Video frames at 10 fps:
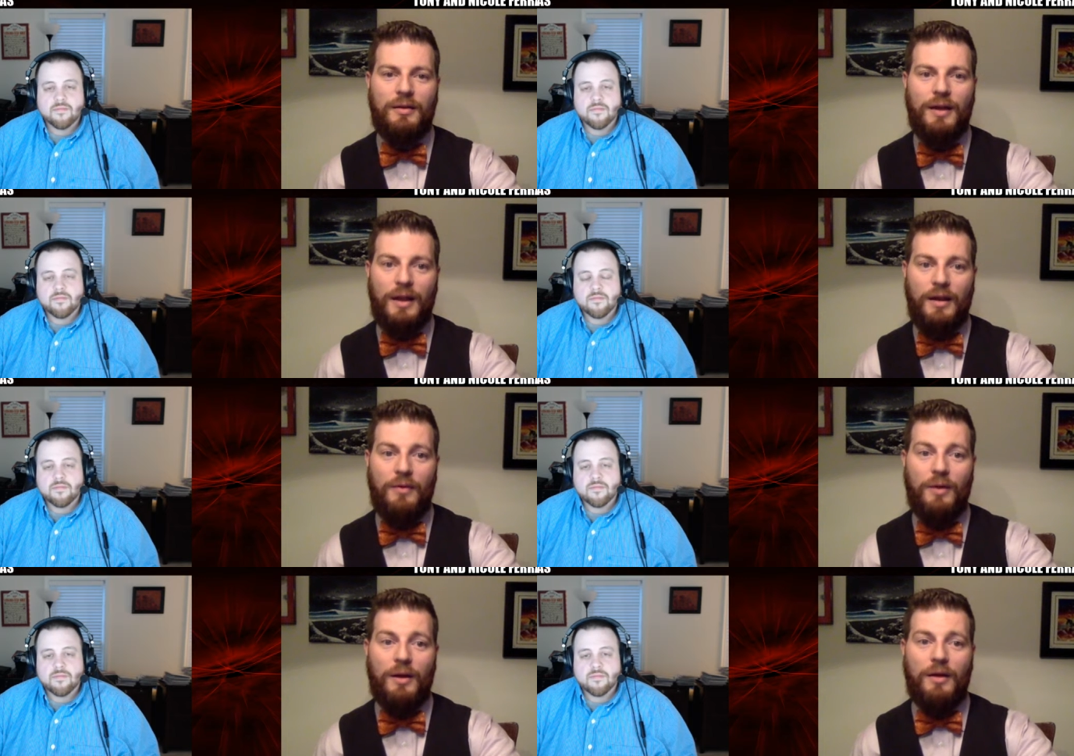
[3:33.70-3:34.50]
Speaker 1: get
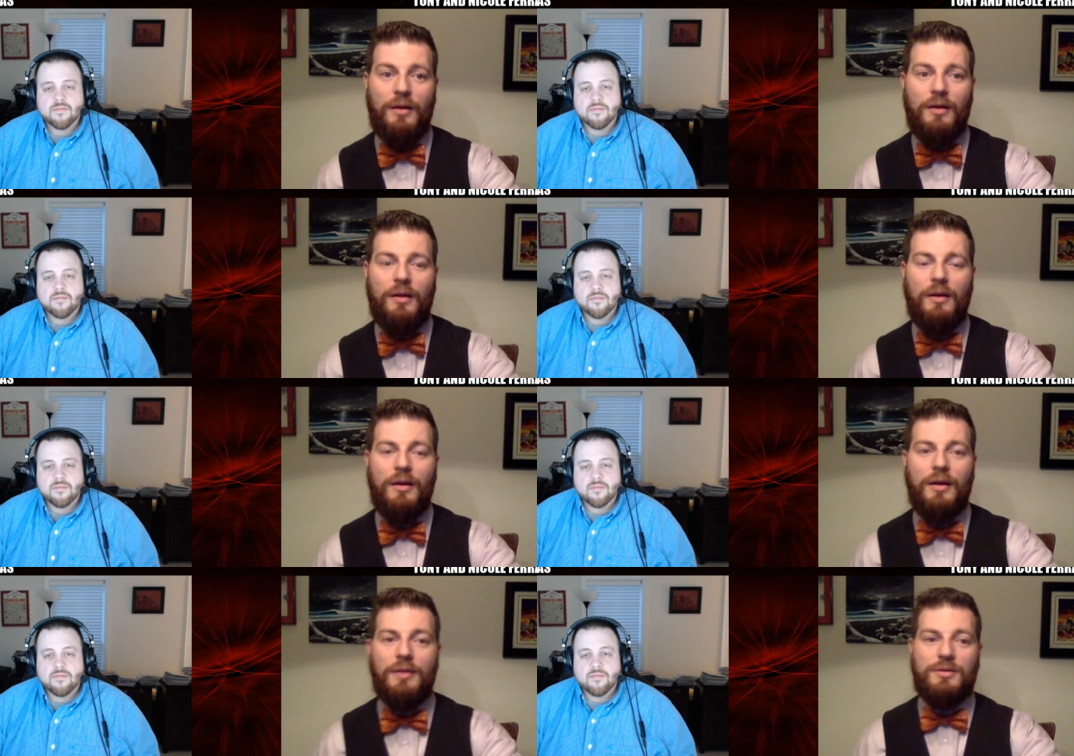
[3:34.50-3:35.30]
anywhere.
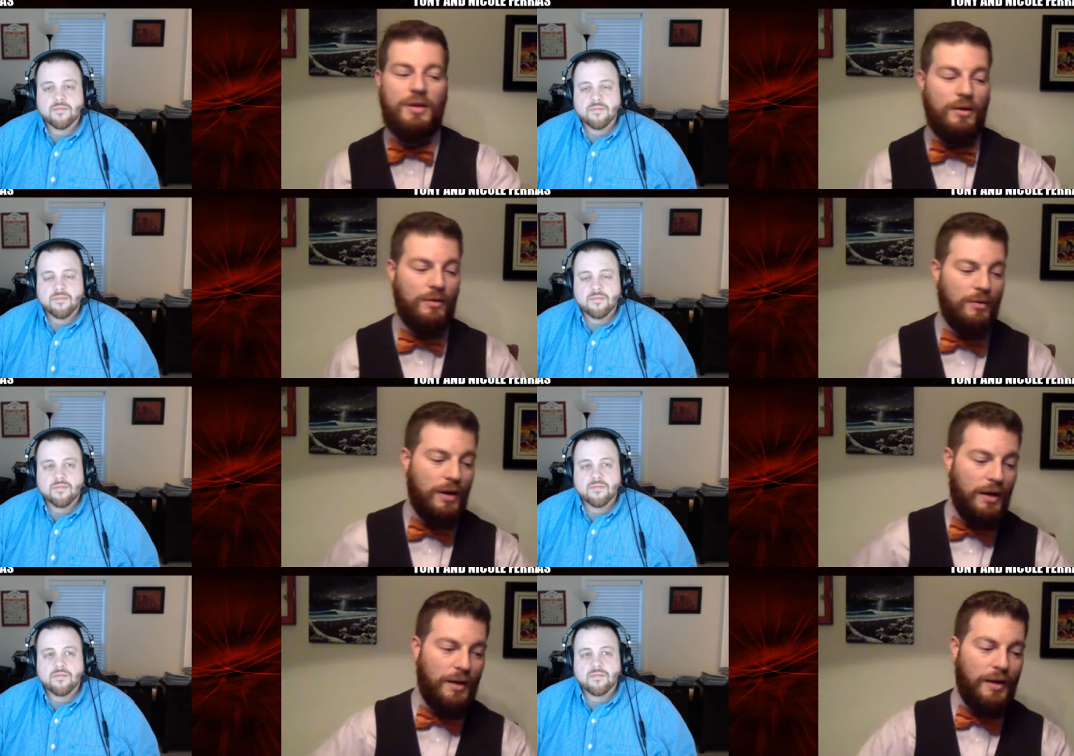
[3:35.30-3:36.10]
And so,
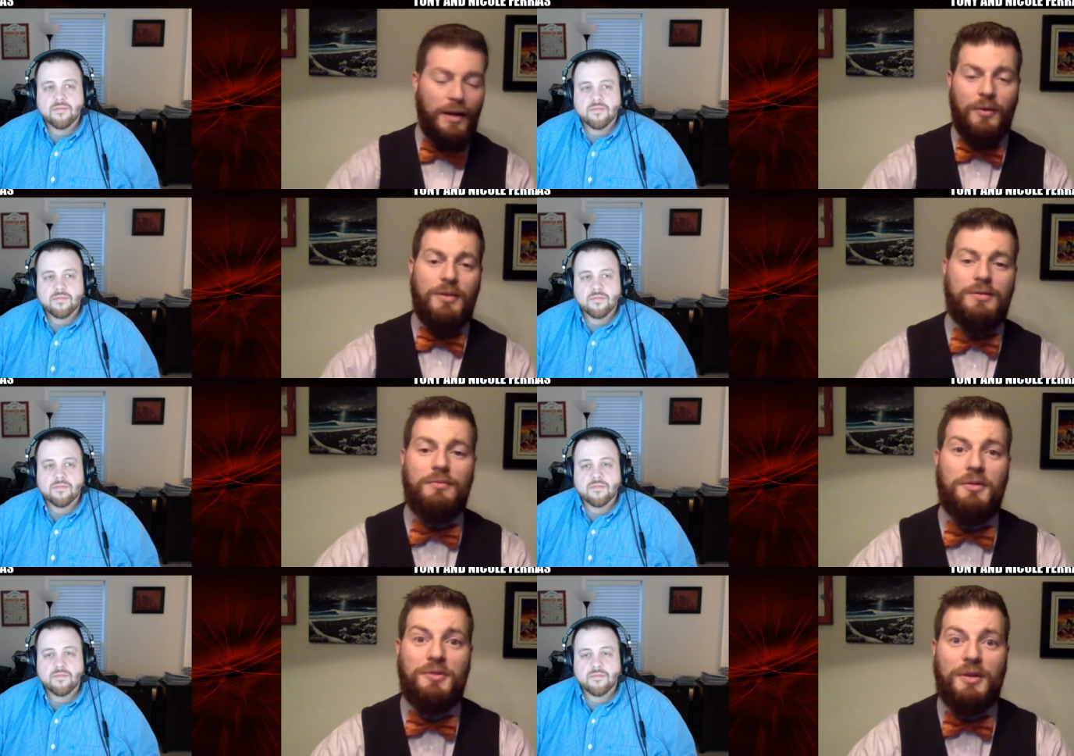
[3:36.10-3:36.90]
uh, anyways,
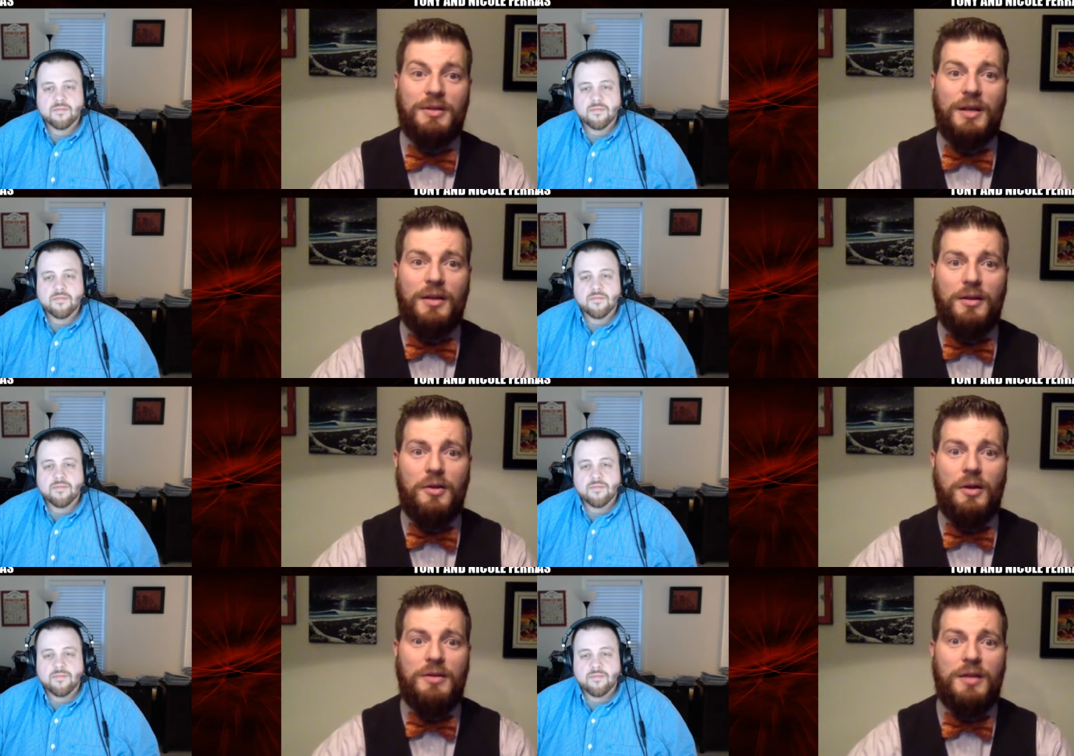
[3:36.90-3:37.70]
that's really exciting.
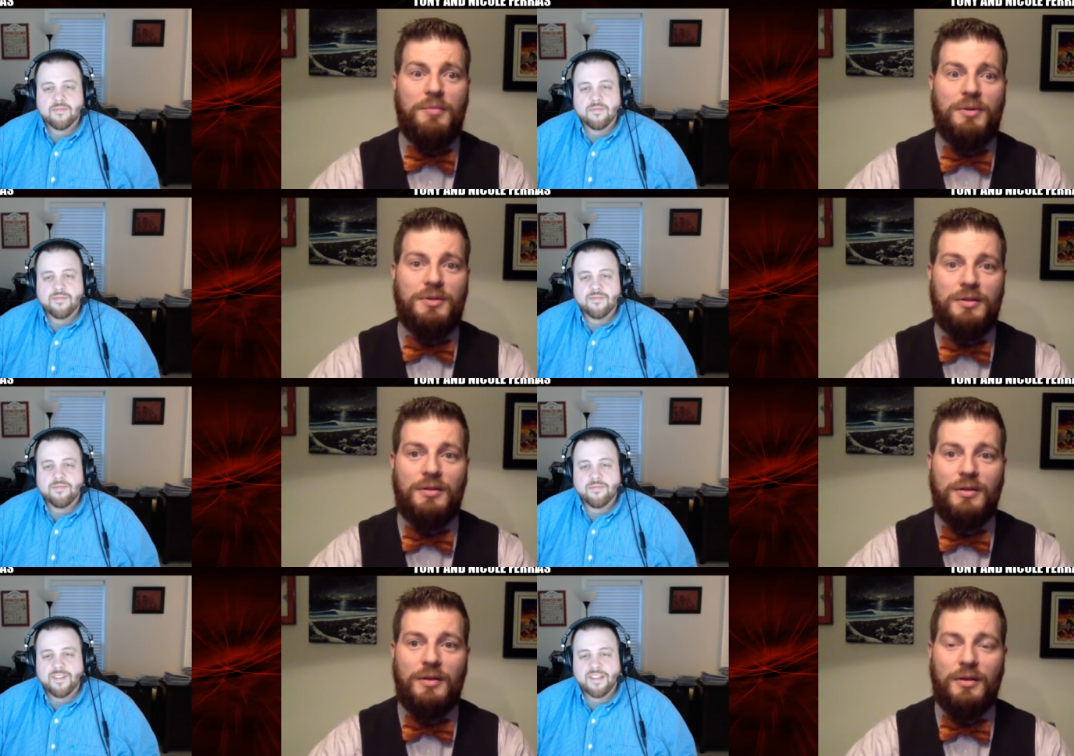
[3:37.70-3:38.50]
Congrats to that person.
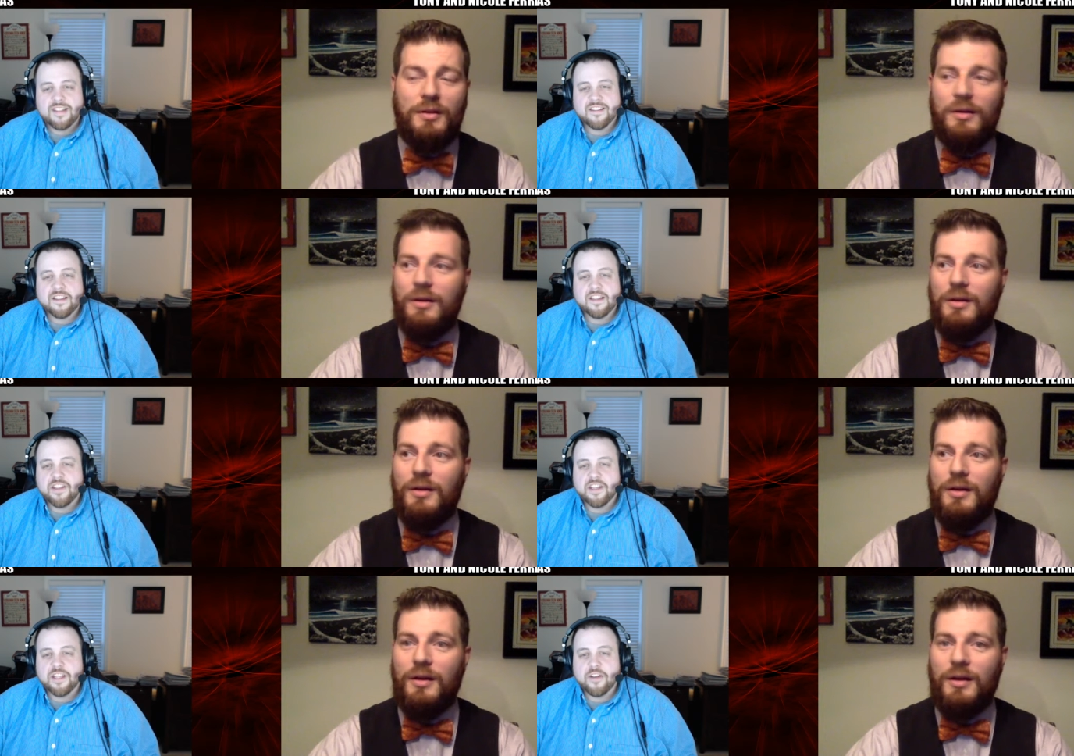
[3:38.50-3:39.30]
Speaker 2: That's
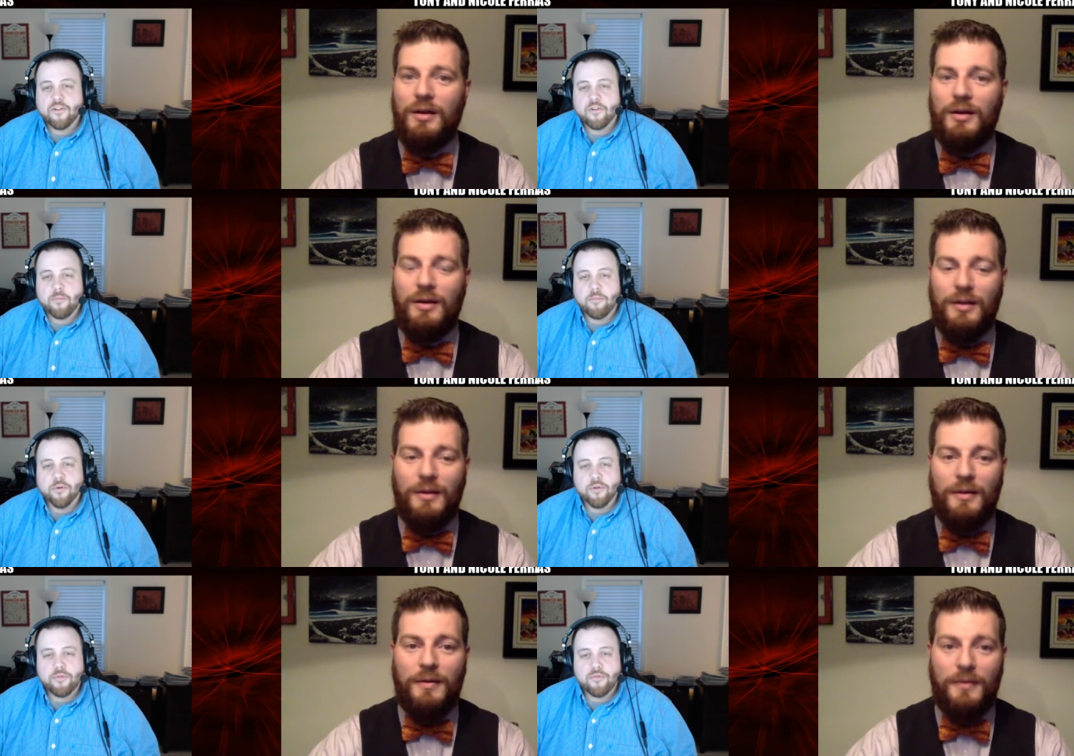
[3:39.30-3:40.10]
the literal
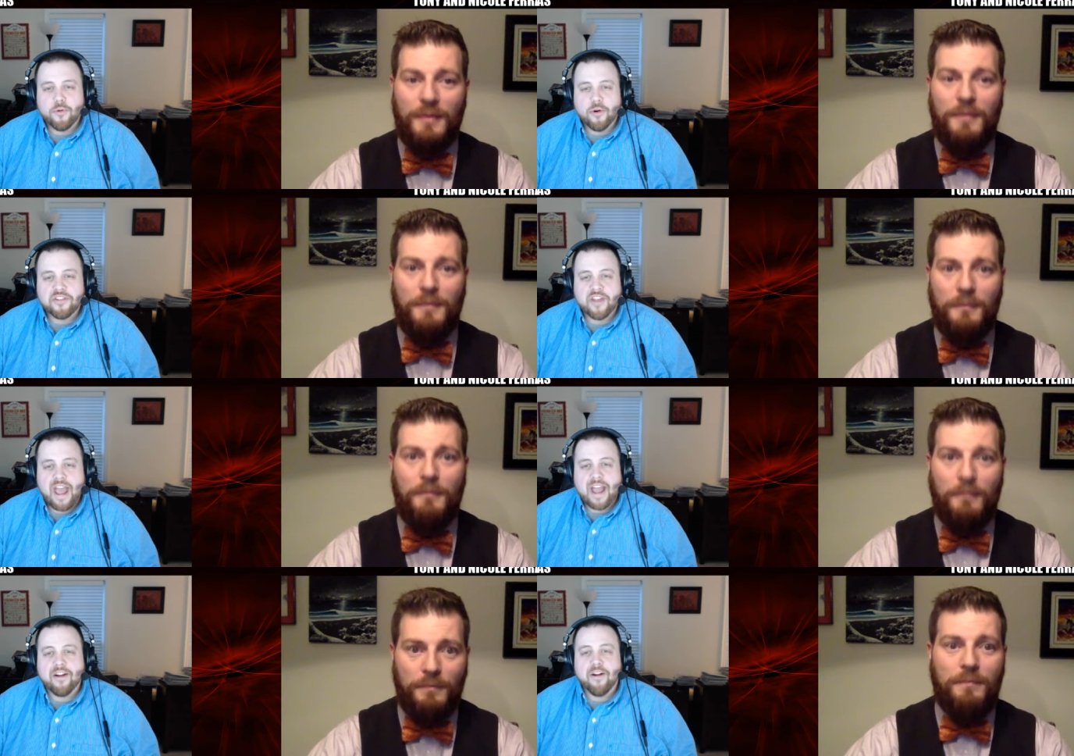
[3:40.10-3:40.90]
brute force
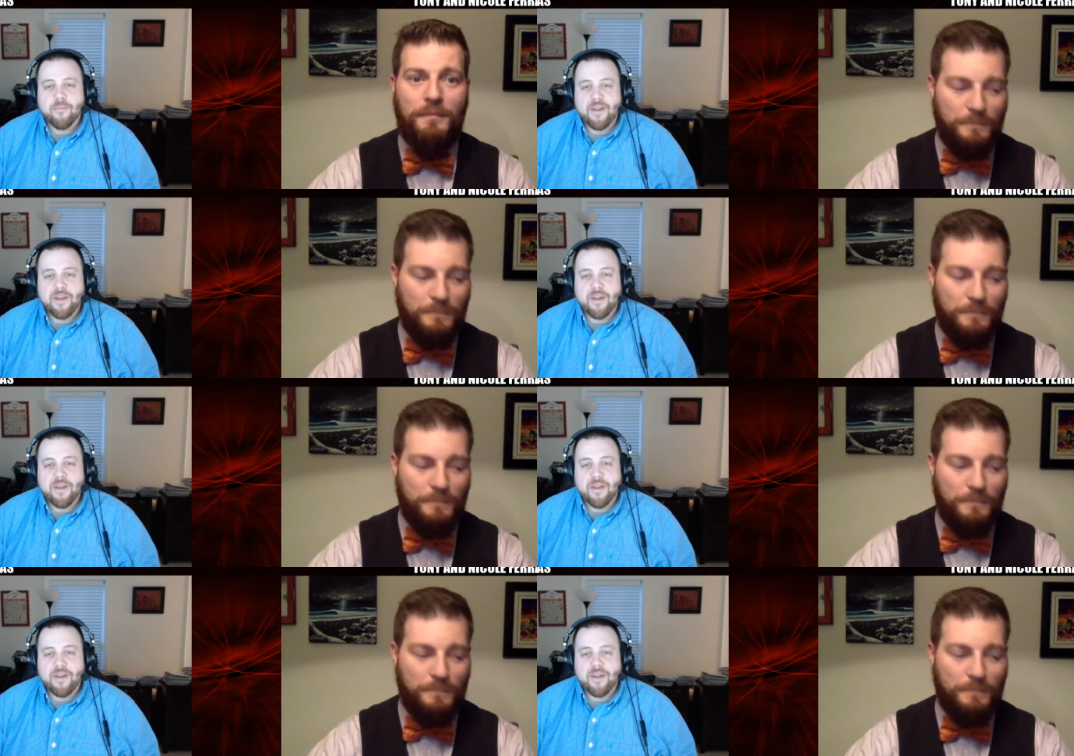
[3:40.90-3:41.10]
hacker